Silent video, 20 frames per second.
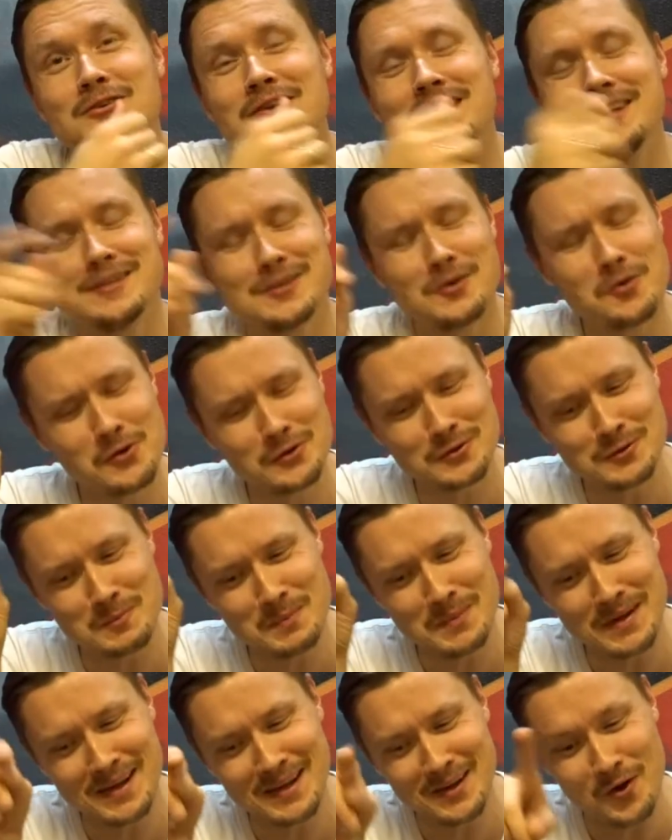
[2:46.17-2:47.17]
It's going to
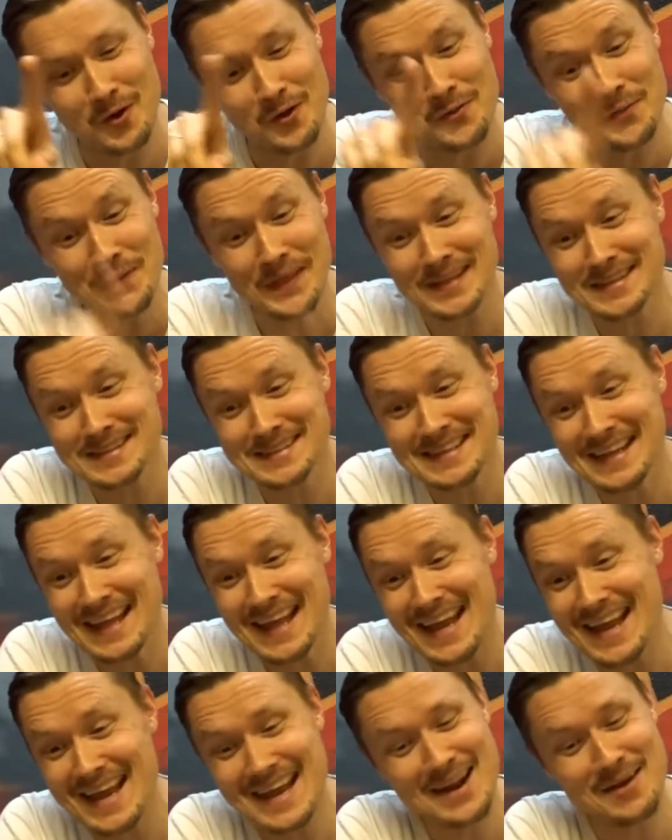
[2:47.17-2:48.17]
be on this
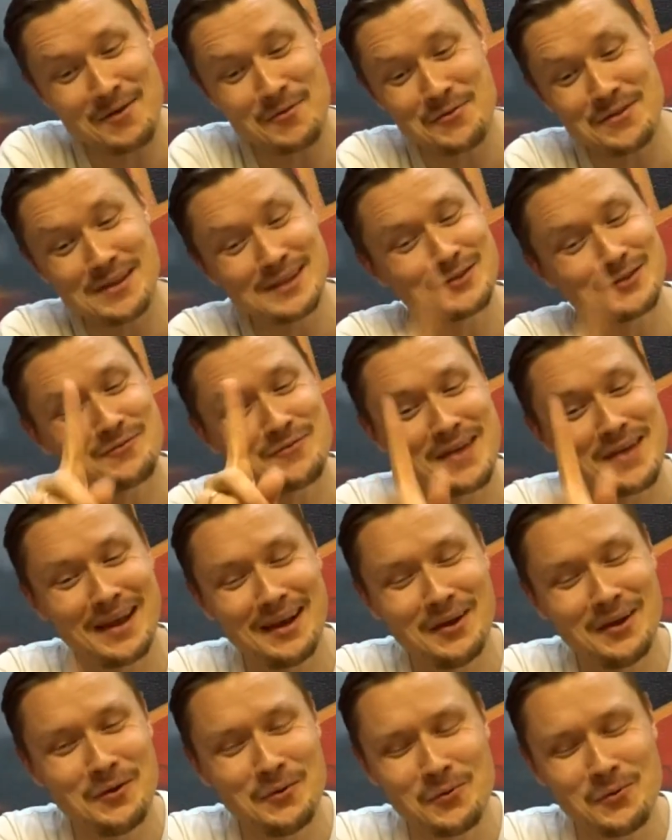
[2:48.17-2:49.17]
date, on this
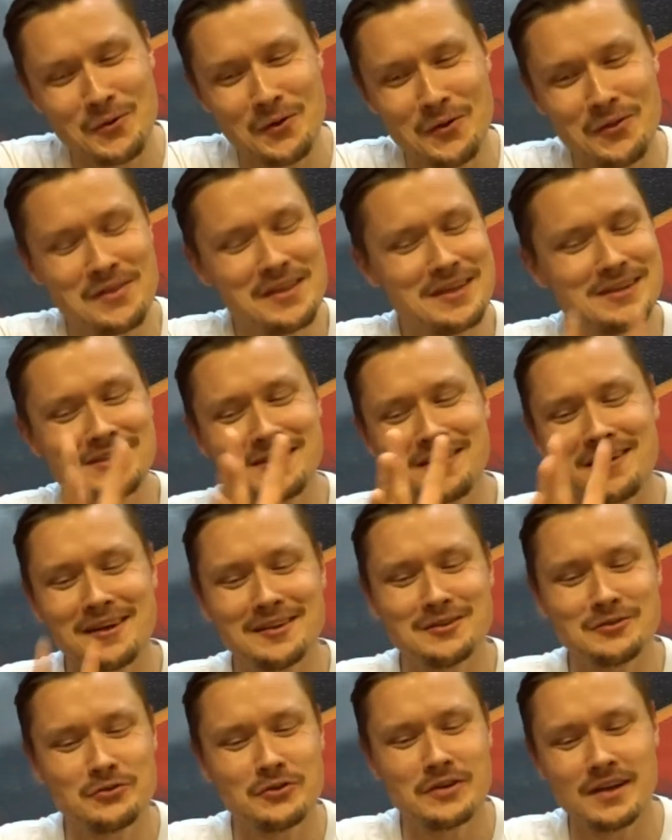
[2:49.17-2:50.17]
venue, on this
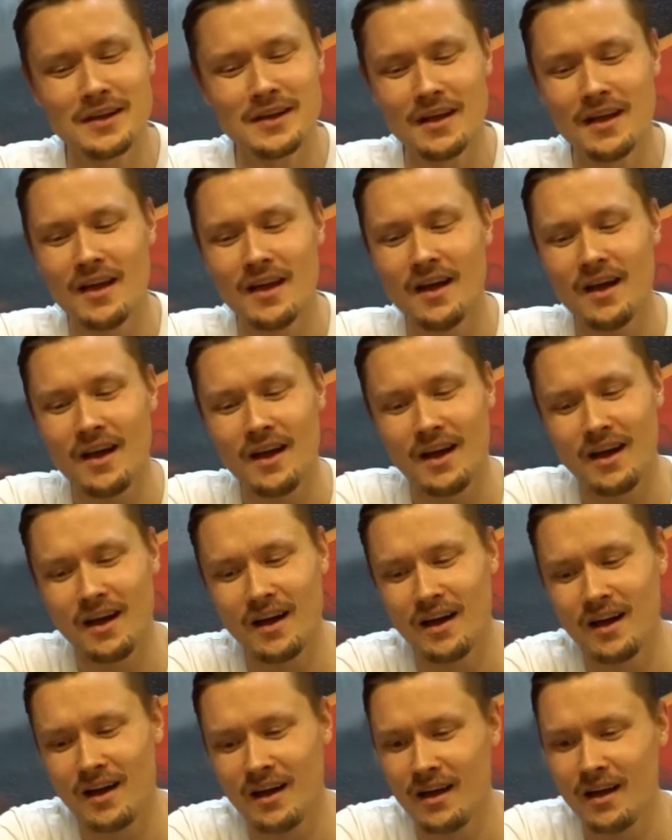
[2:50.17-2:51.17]
country.
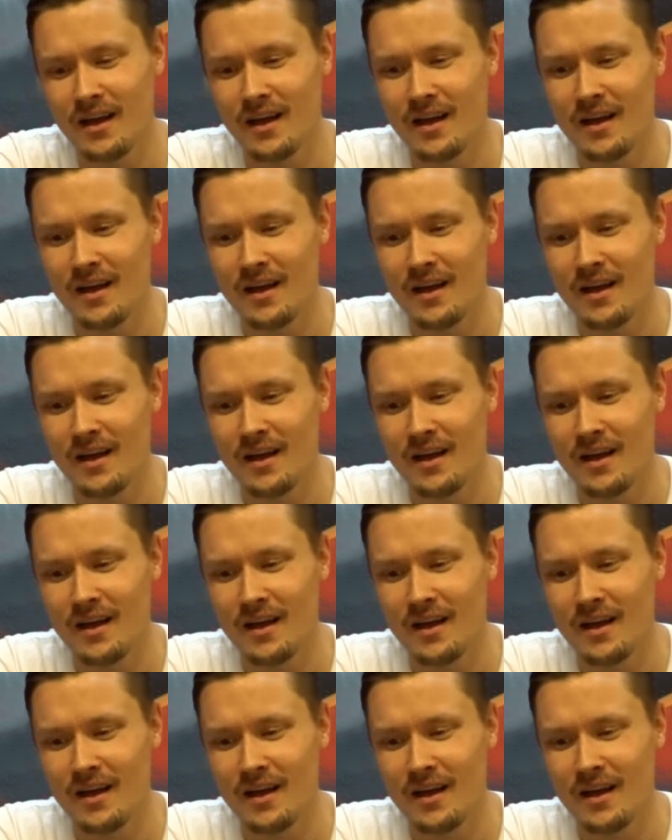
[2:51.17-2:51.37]
Well,